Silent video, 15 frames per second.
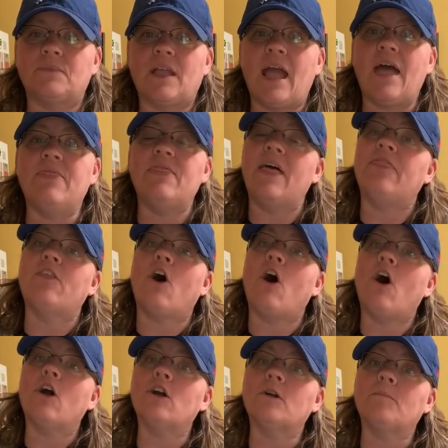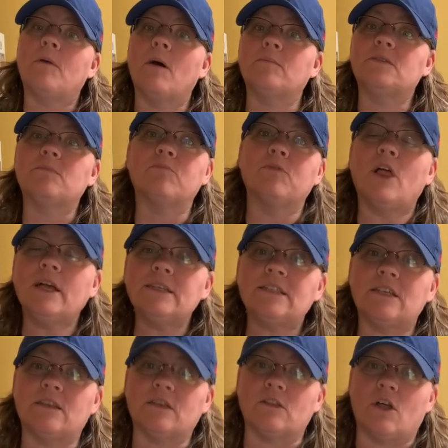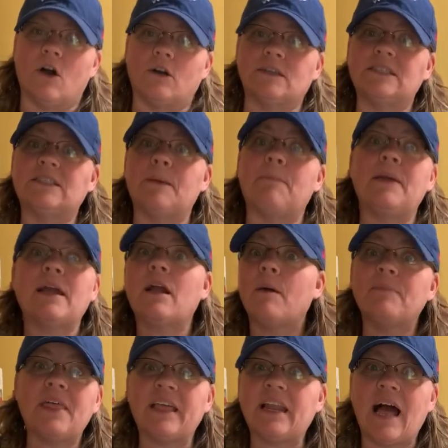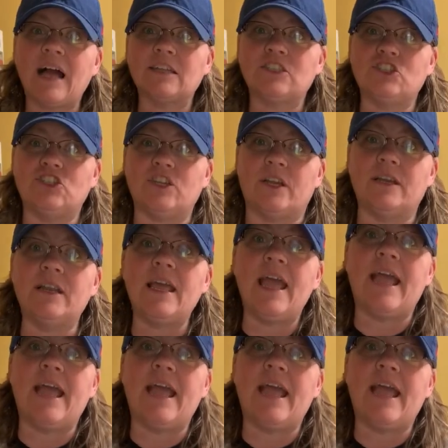And then the heart pumps blood to the lungs to pick up that oxygen